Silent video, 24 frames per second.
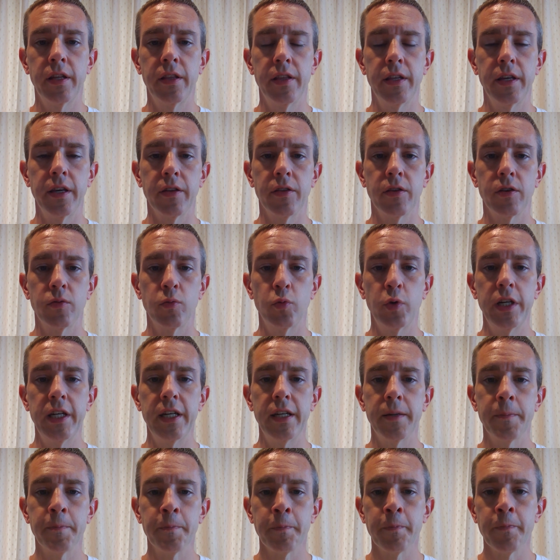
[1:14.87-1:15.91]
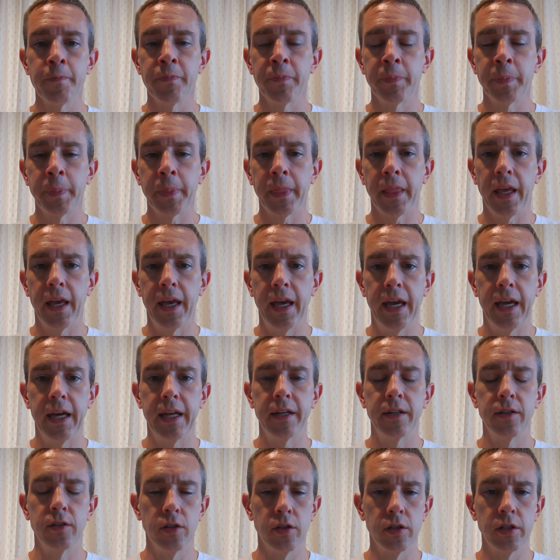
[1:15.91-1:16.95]
the other week
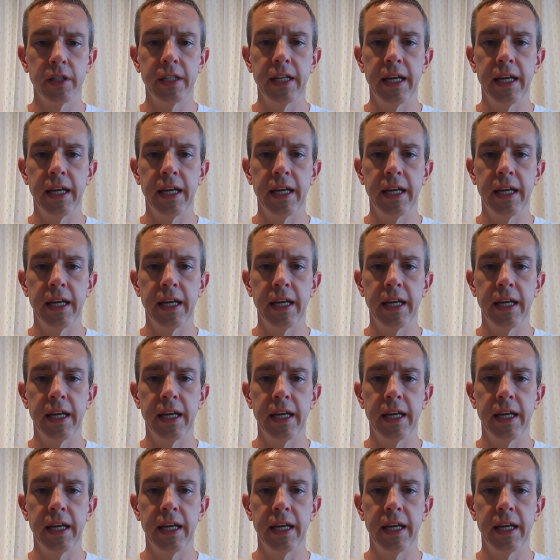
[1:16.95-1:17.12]
and looked